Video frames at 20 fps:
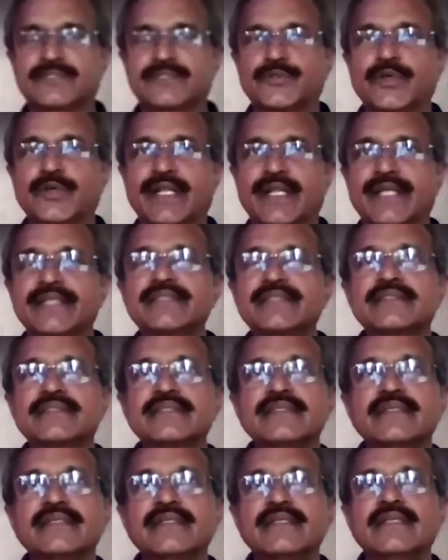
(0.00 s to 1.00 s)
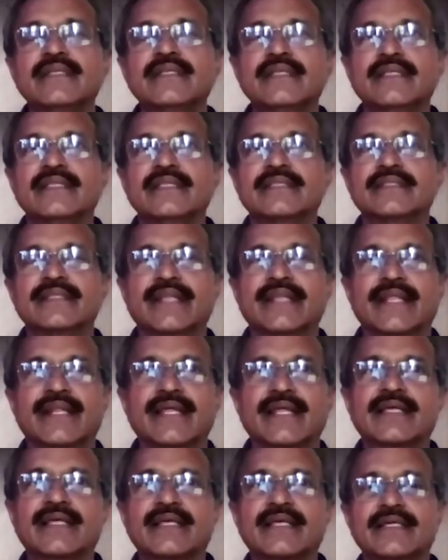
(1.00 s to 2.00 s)
are right.
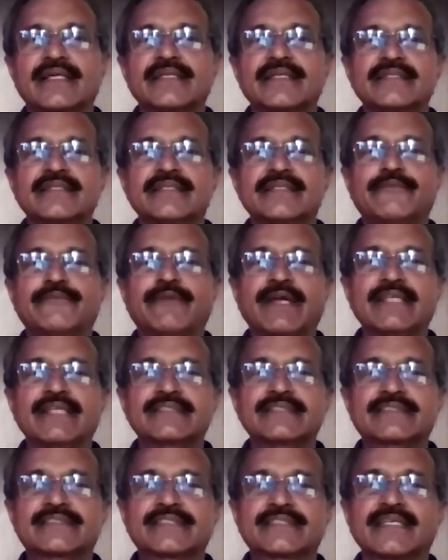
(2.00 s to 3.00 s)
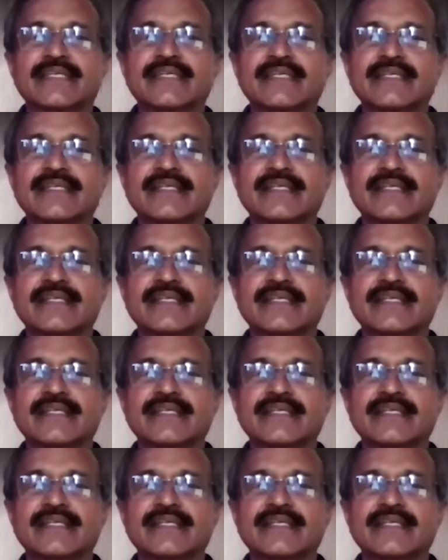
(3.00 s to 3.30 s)
RERA defines the